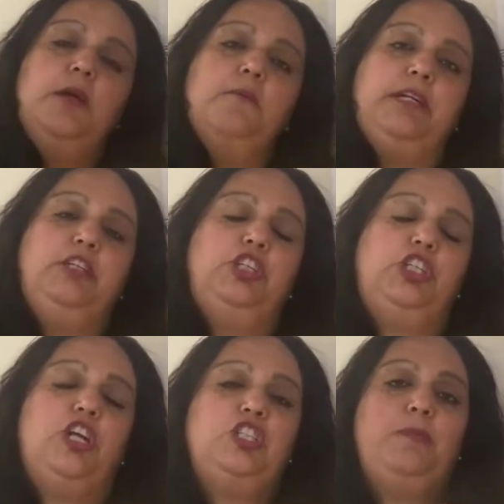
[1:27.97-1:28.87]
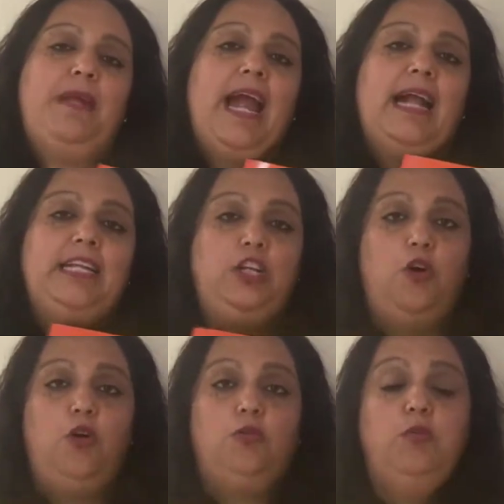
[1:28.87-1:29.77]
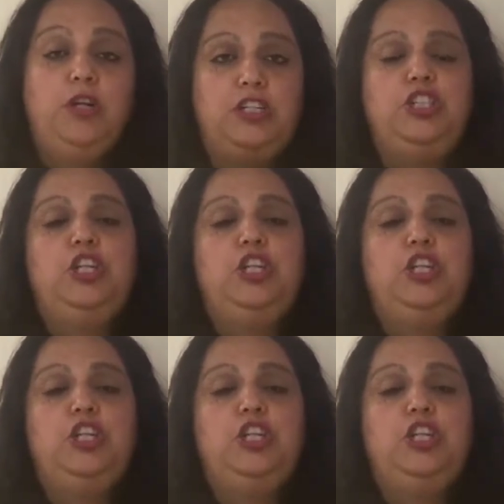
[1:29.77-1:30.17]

but you should also be adding your own words.